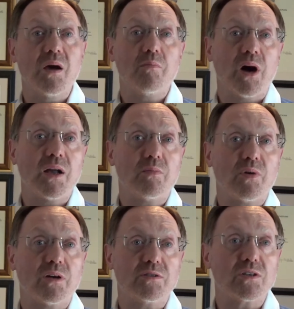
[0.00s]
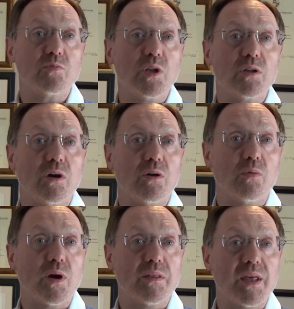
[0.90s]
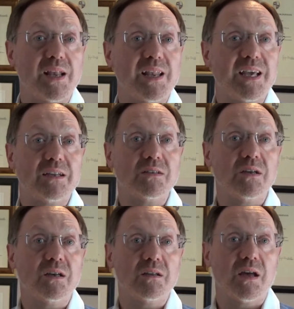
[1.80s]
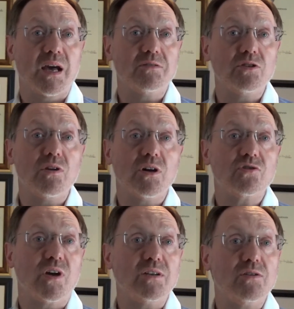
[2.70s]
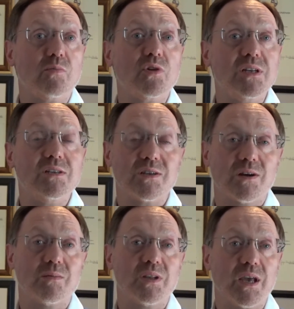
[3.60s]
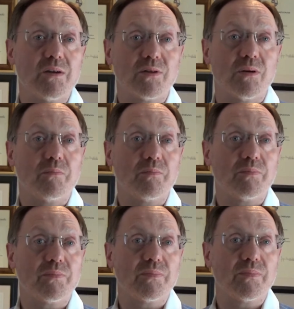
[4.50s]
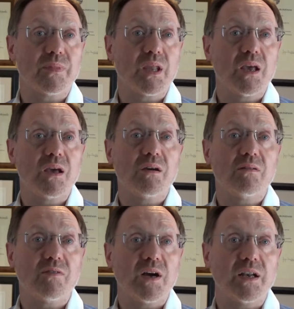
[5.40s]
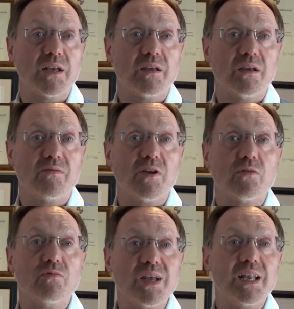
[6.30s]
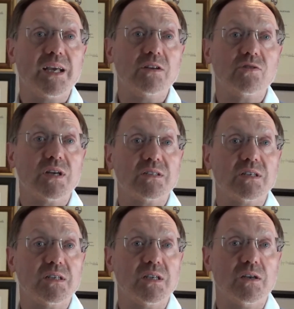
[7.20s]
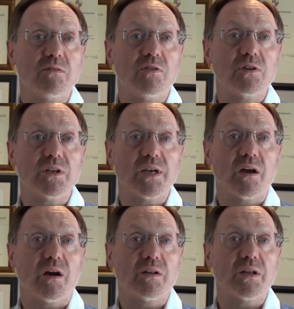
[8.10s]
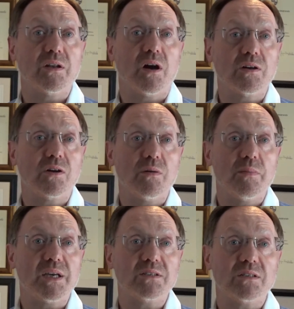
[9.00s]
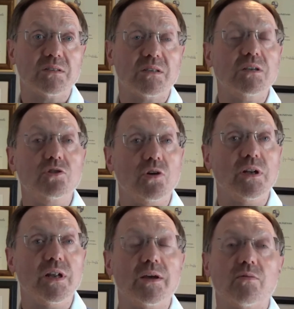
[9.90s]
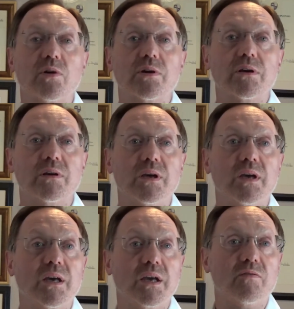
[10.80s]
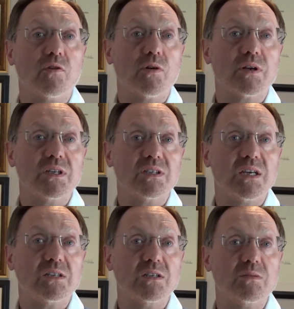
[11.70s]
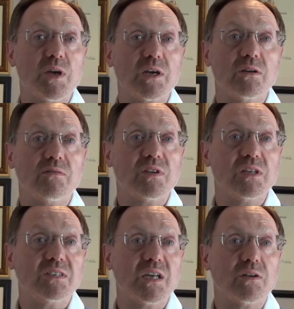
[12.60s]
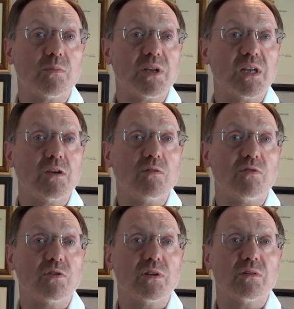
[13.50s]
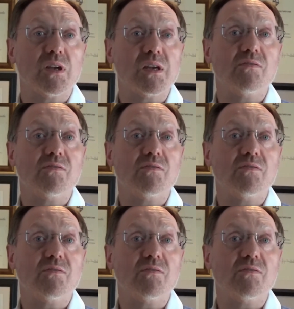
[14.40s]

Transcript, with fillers: Pilot projects will go where they lead, and do not try to predetermine the outcome. Finally, if you are really interested in E U funding on an ongoing basis, then join a network. If your organisation is big enough, then set up an E U funding